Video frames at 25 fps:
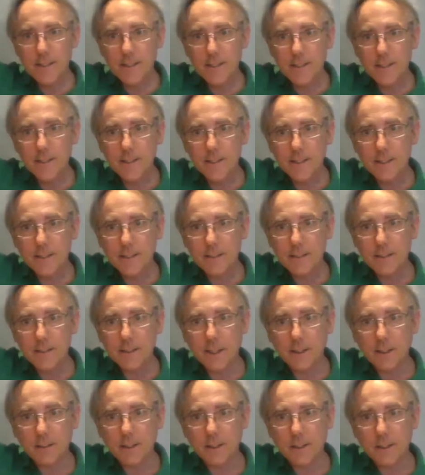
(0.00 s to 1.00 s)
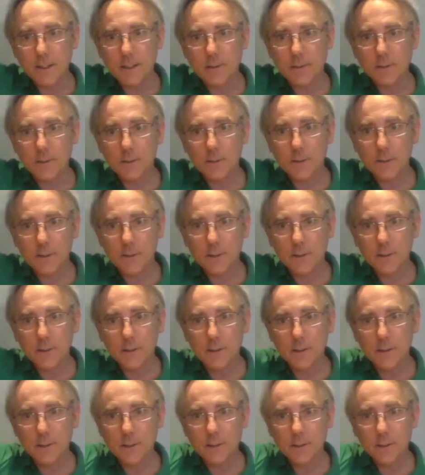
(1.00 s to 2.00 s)
static electricity.
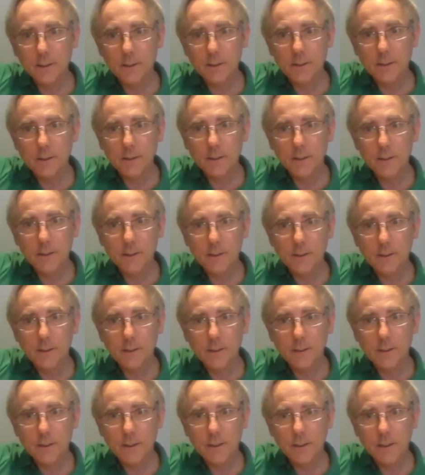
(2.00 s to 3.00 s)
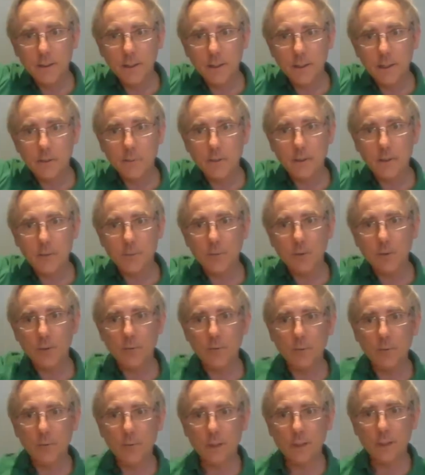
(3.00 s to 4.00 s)
And when I move
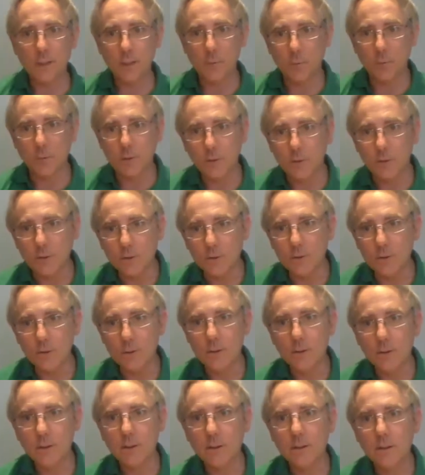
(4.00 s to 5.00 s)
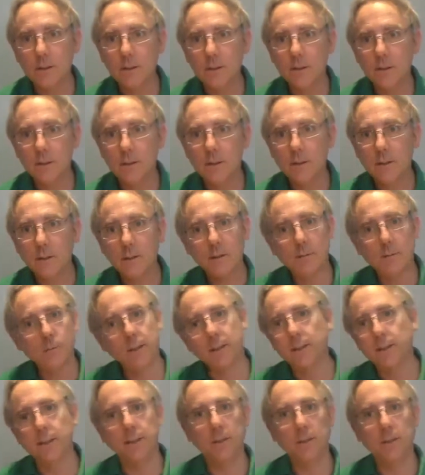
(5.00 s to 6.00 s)
away the balloon, my
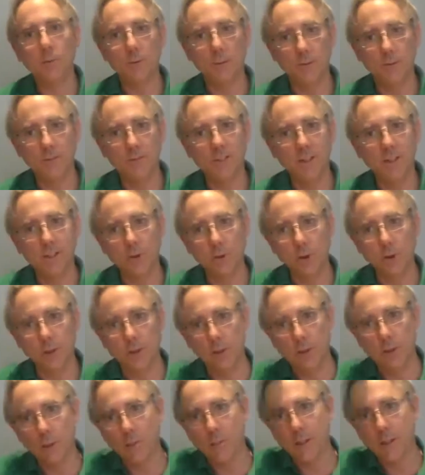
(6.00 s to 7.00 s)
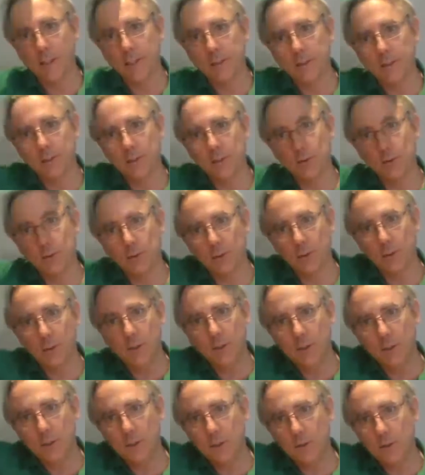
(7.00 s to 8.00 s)
hair will eventually go back to
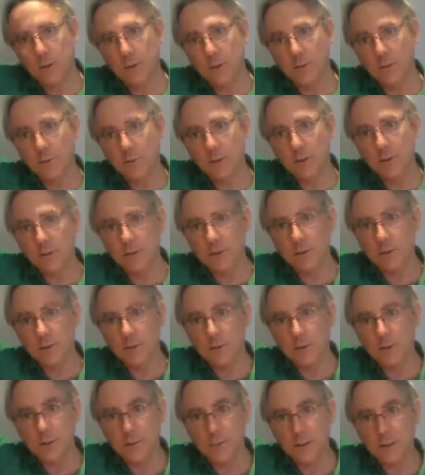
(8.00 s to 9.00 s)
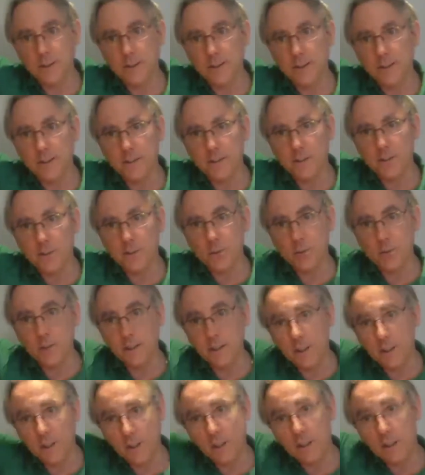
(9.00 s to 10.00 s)
normal. Now, of course, my hair is quite
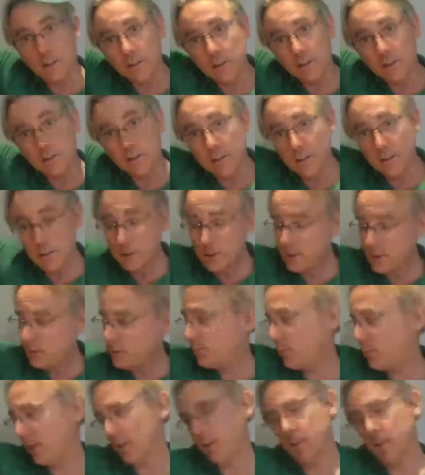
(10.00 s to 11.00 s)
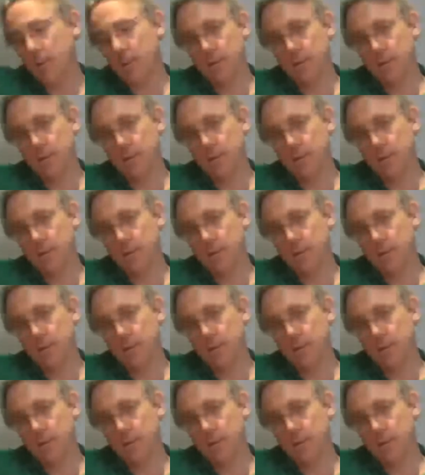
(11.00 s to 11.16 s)
long because